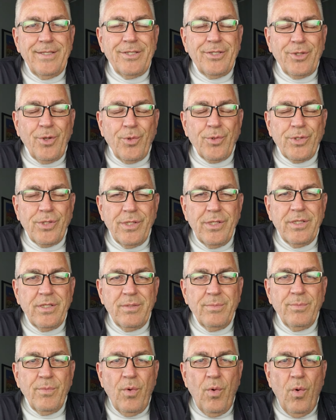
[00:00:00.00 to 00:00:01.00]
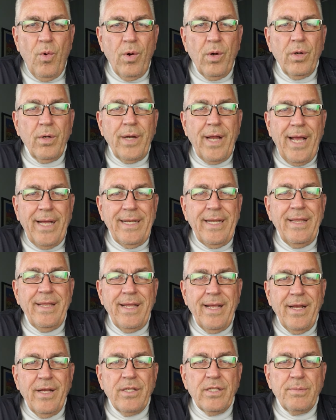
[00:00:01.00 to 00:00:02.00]
socialism or
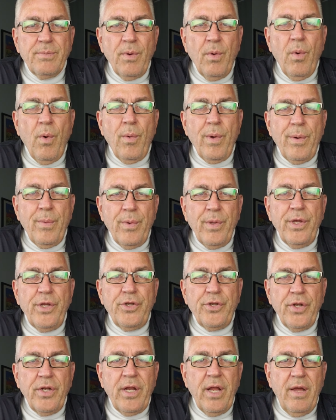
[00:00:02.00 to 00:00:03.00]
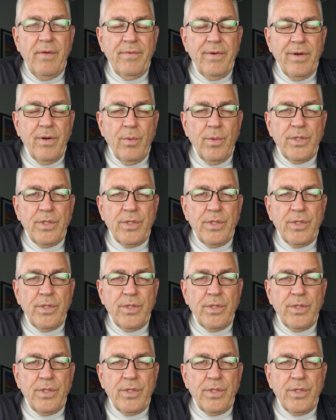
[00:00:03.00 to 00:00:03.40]
anything else but what we really should have here,